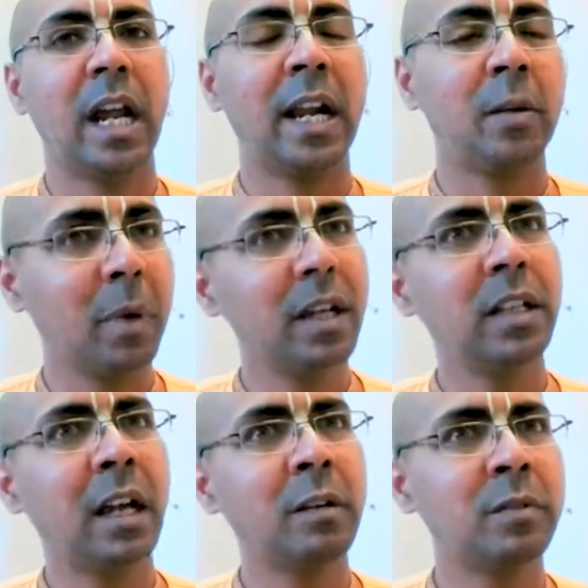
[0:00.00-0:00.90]
And
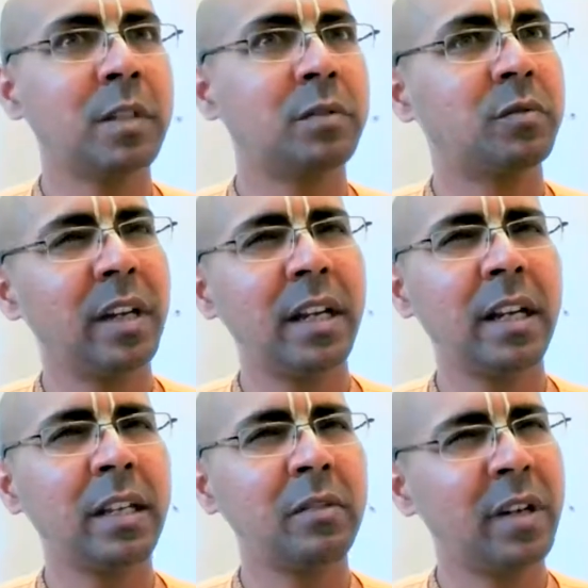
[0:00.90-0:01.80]
Mayadanav was
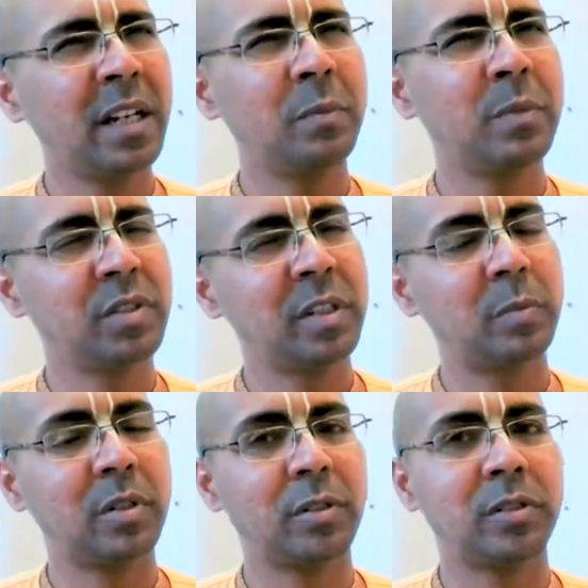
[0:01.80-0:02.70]
very, very
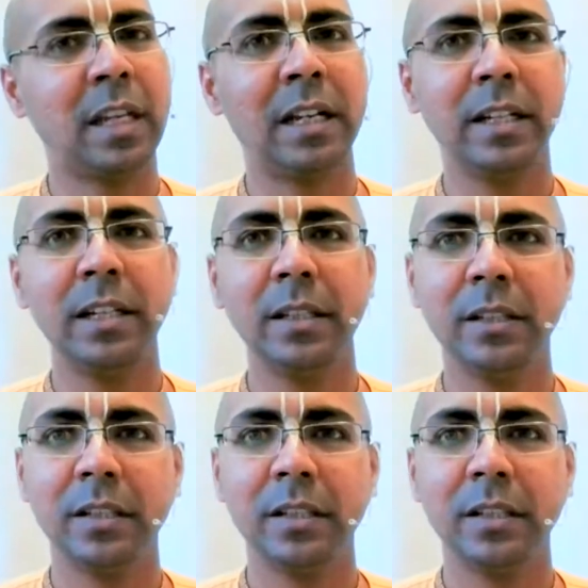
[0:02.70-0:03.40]
mystic personality.